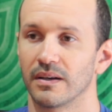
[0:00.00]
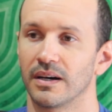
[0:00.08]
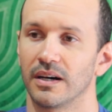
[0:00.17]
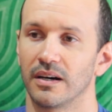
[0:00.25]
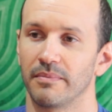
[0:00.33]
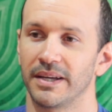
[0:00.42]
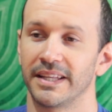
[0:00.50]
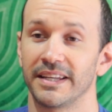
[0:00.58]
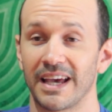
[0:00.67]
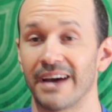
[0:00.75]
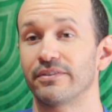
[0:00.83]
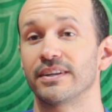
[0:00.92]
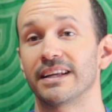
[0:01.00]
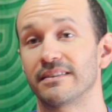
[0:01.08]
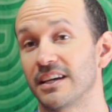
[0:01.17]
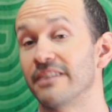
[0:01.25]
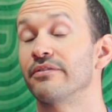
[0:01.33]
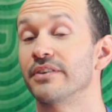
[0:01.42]
And then after that,
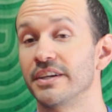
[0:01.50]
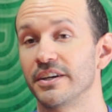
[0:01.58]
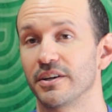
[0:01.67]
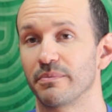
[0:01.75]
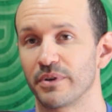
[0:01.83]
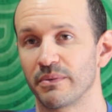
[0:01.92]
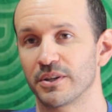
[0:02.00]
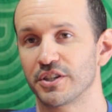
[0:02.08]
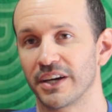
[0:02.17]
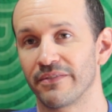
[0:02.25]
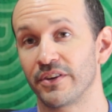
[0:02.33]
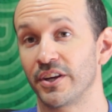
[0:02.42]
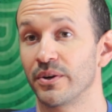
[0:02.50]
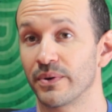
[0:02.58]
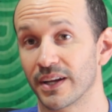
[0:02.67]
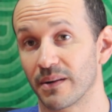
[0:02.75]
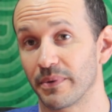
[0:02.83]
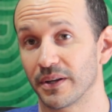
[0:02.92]
it's every year. Pretty much every year you
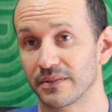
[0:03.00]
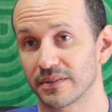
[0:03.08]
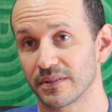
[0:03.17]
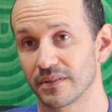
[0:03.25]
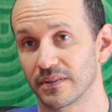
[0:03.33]
get a belt.